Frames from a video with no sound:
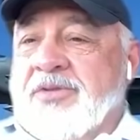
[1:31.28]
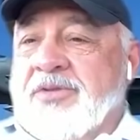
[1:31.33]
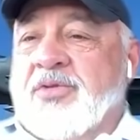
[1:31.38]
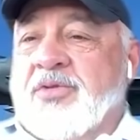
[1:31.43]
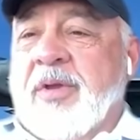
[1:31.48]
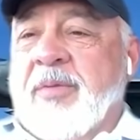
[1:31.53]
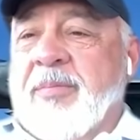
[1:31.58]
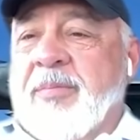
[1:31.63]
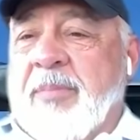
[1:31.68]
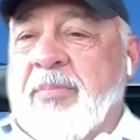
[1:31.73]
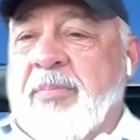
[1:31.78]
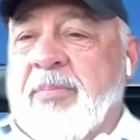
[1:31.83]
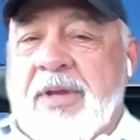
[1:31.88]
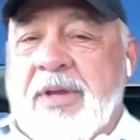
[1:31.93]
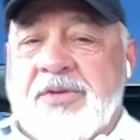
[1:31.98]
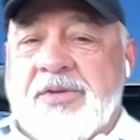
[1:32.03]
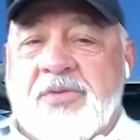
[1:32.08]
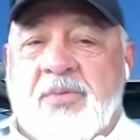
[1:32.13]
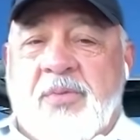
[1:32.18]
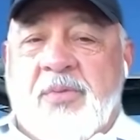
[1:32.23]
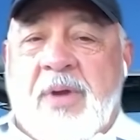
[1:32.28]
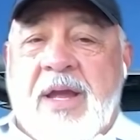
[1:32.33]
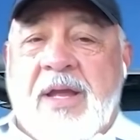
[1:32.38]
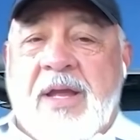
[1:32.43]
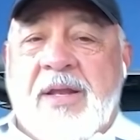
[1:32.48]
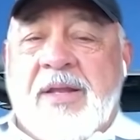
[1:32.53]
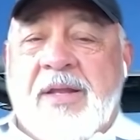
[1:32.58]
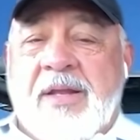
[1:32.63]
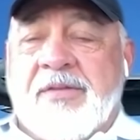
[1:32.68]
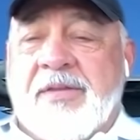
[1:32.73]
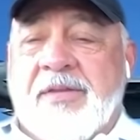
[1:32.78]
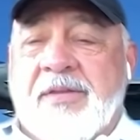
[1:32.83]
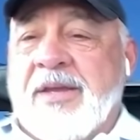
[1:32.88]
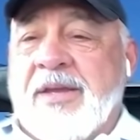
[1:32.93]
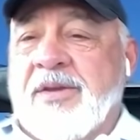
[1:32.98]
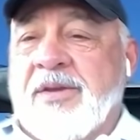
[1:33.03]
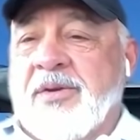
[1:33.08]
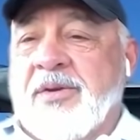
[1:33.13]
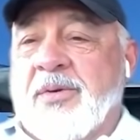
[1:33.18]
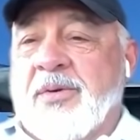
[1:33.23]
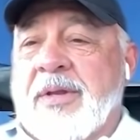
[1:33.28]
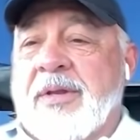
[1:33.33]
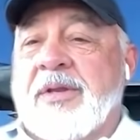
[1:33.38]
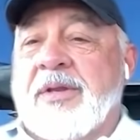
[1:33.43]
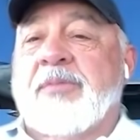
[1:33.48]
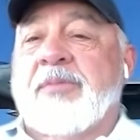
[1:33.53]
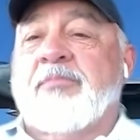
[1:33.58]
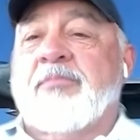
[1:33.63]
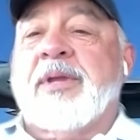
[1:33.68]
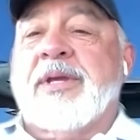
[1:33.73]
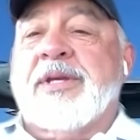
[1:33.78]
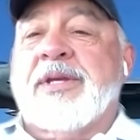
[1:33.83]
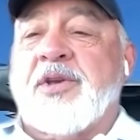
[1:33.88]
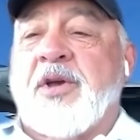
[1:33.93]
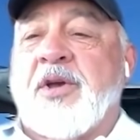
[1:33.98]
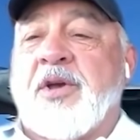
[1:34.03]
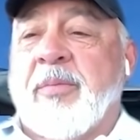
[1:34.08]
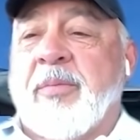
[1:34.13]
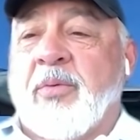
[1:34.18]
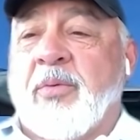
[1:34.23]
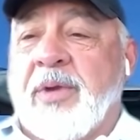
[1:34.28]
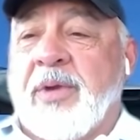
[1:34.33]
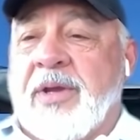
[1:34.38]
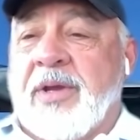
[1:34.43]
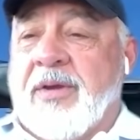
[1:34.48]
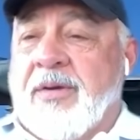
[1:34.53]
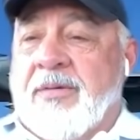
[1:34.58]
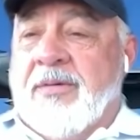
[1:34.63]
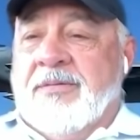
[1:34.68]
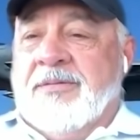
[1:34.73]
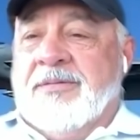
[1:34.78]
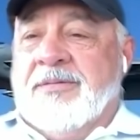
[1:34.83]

truly my pleasure, Ryan, and thank you. And please call me Rico.